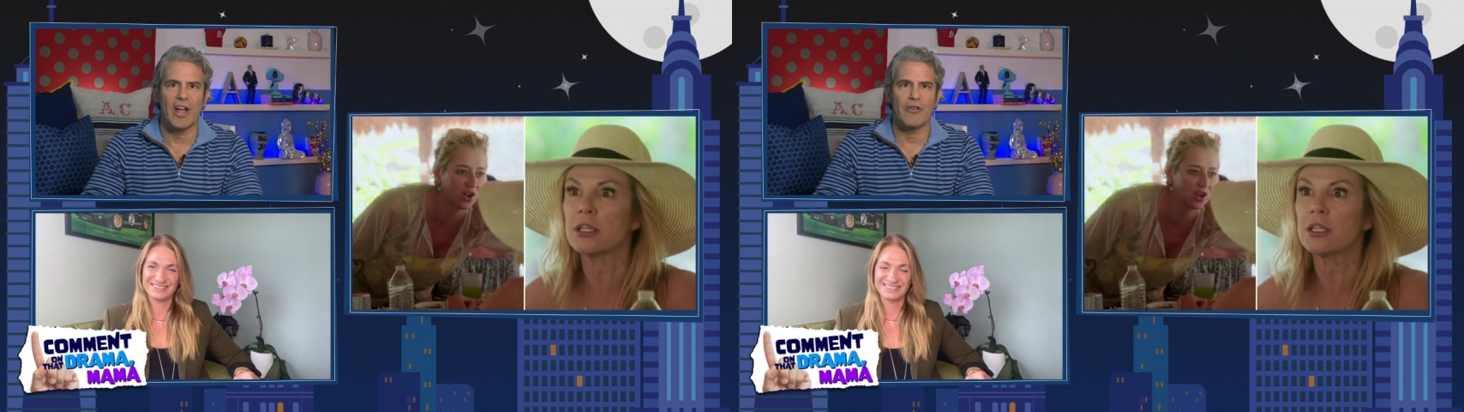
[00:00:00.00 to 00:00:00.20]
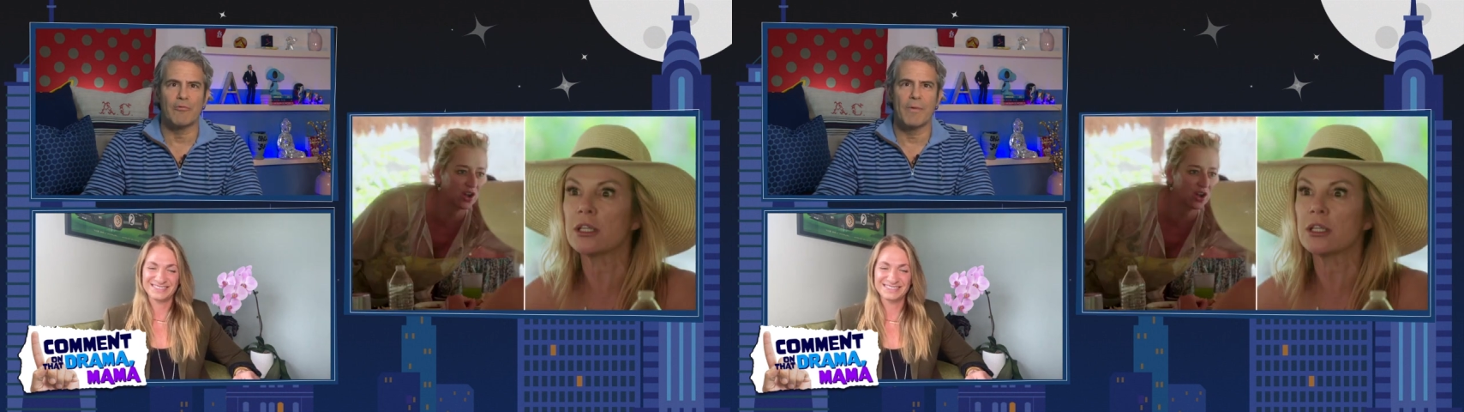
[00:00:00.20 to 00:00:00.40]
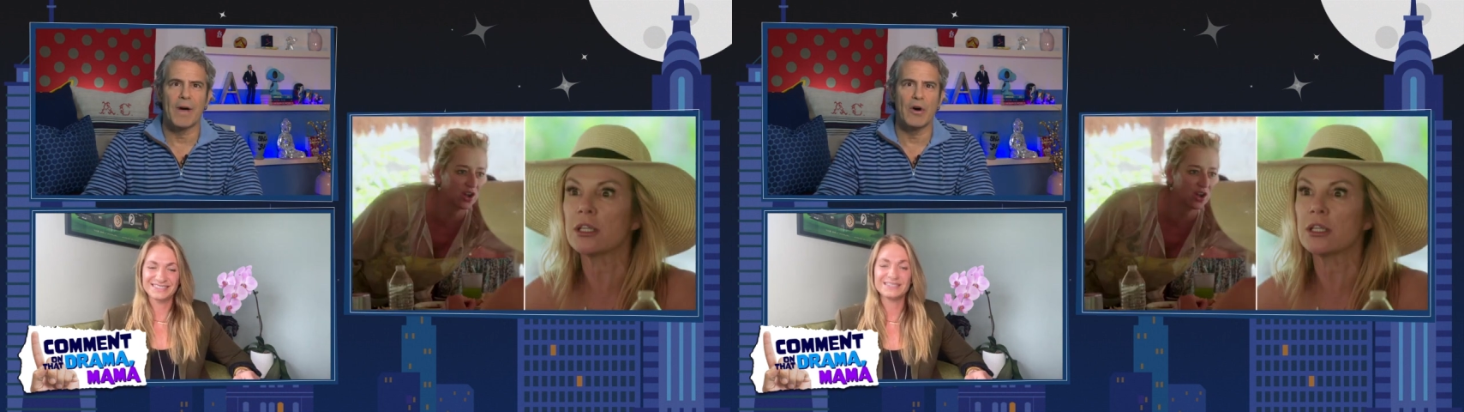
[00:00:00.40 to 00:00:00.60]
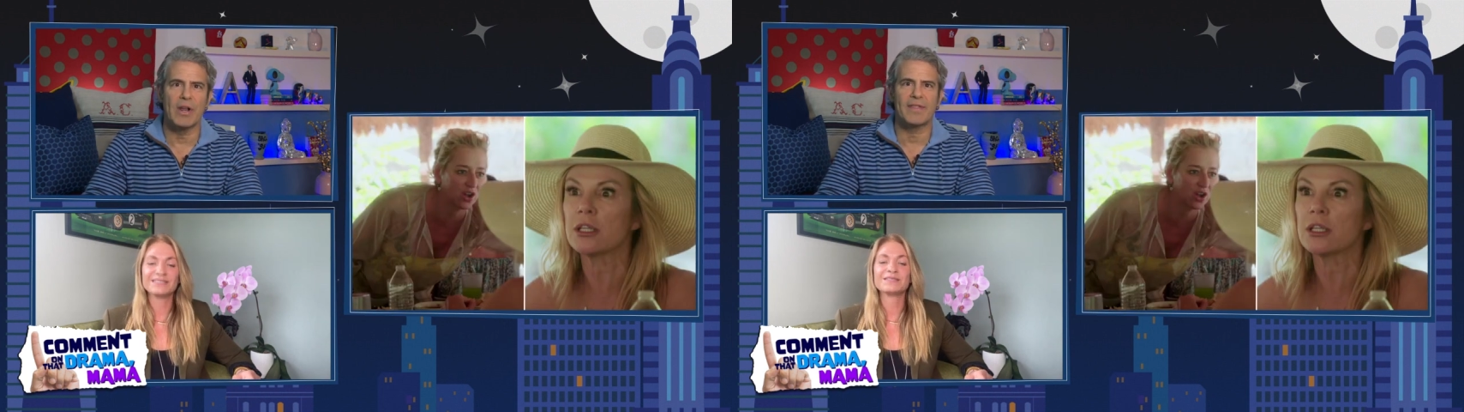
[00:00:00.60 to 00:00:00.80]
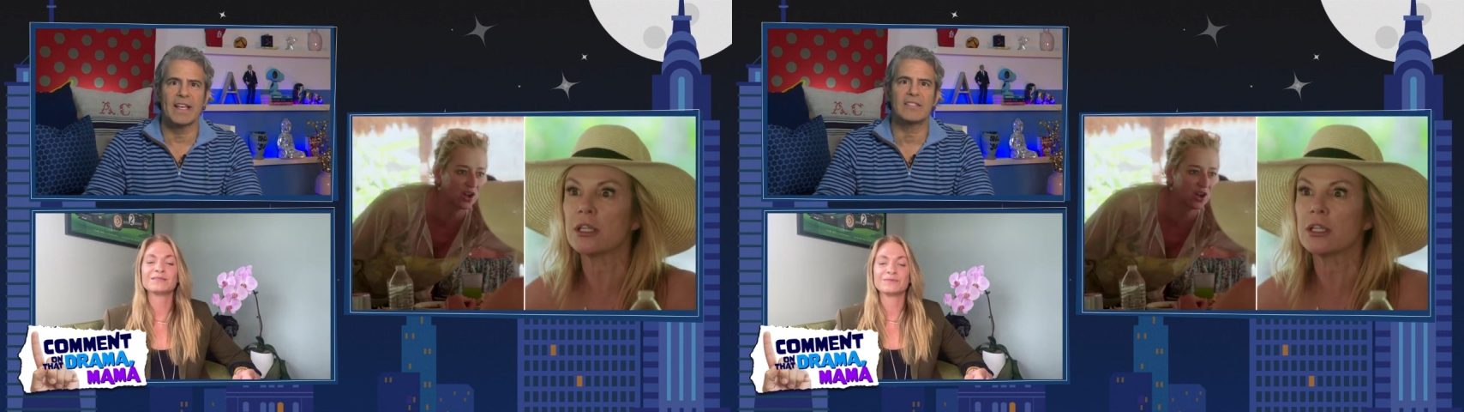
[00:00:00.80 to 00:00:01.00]
Speaker 1: other.
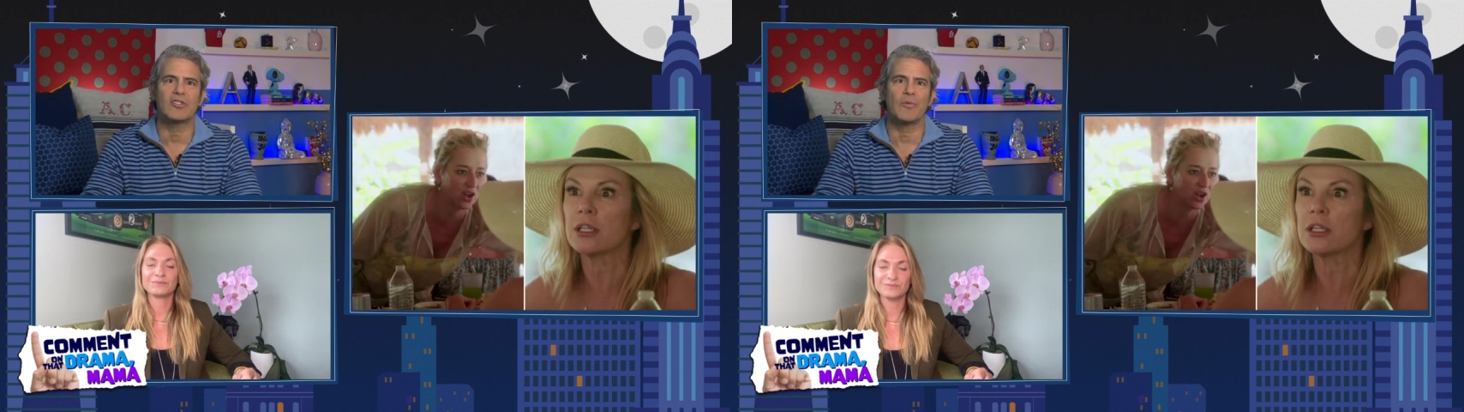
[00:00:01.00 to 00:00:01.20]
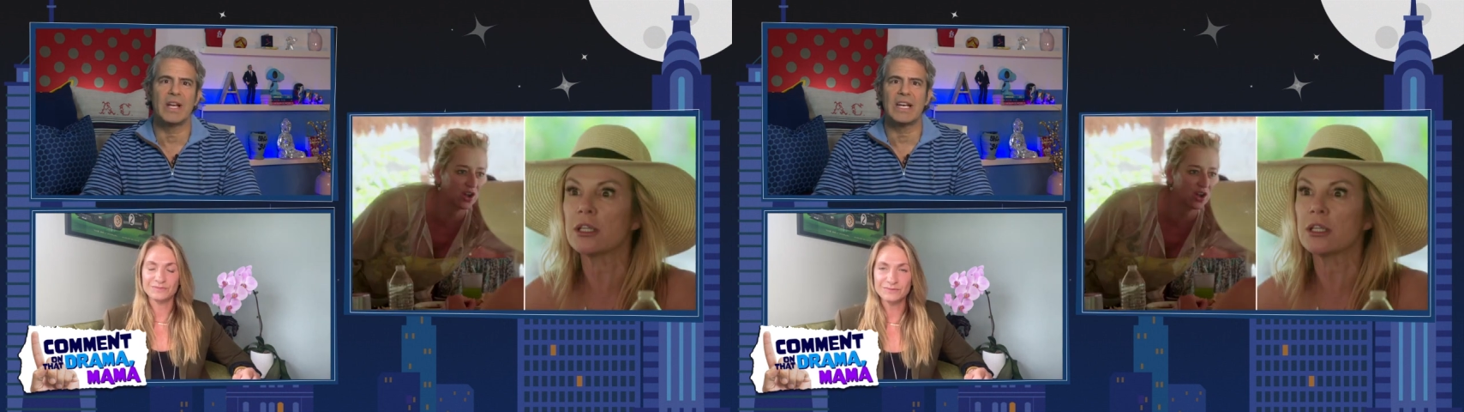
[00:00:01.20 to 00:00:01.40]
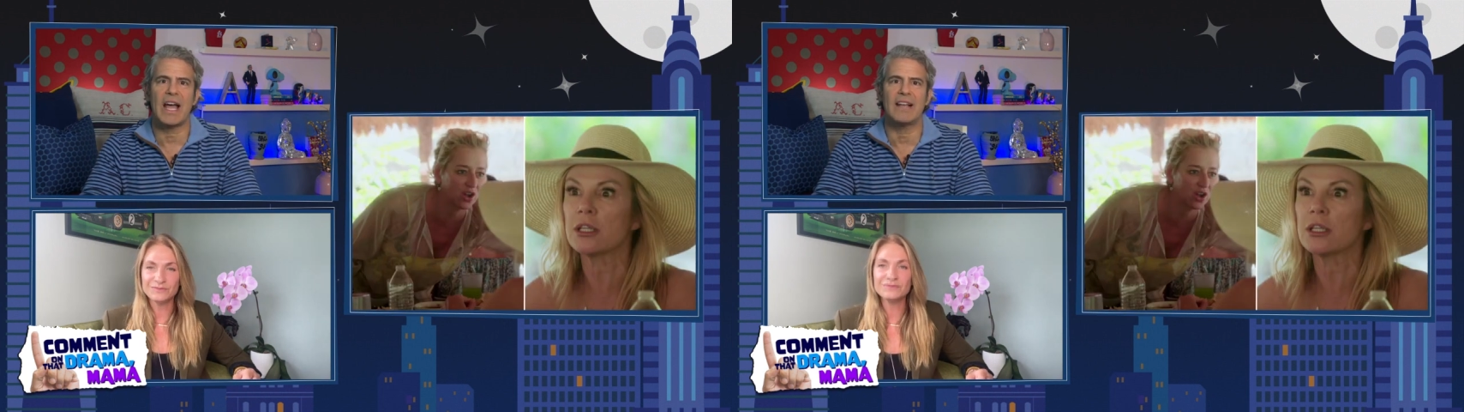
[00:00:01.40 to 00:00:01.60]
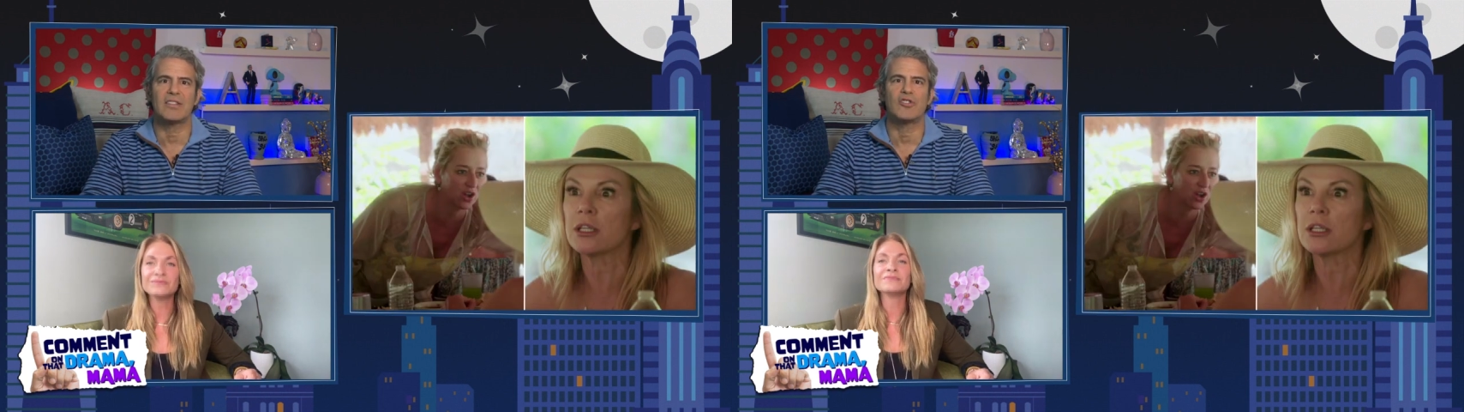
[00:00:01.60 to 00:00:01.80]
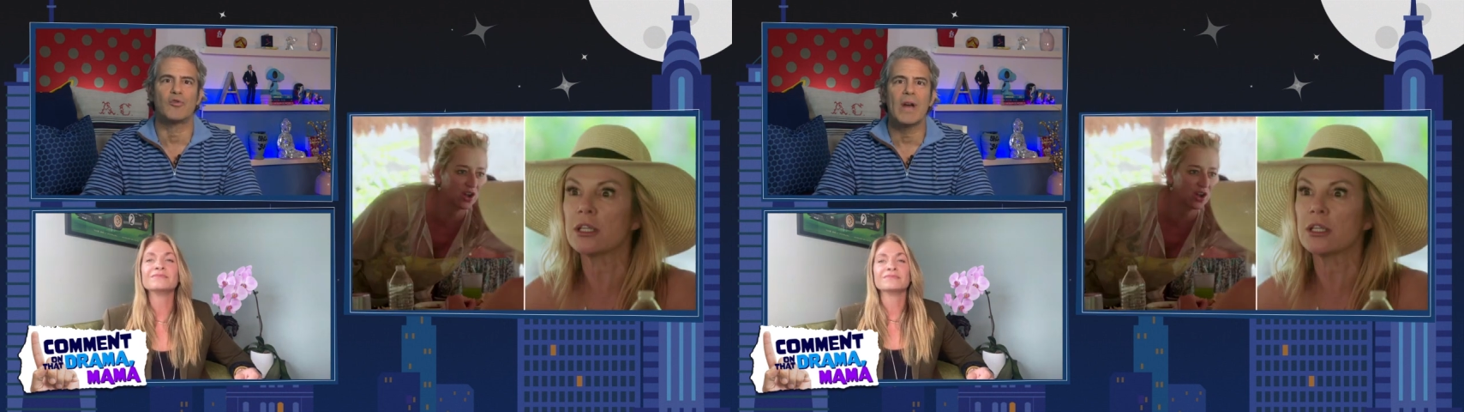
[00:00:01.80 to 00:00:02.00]
Ramona thinks Dorinda
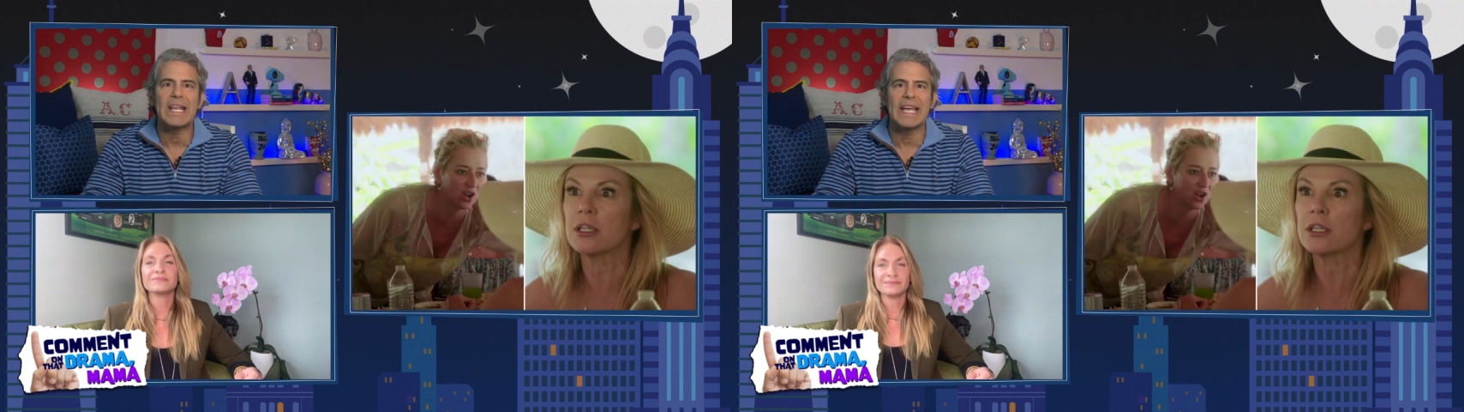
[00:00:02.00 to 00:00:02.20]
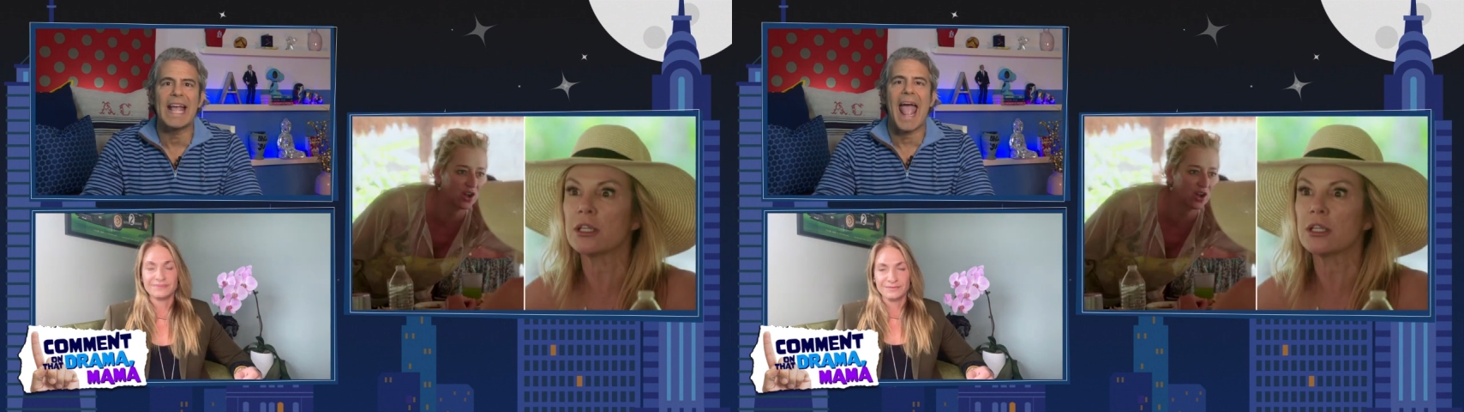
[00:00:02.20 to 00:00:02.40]
has a drinking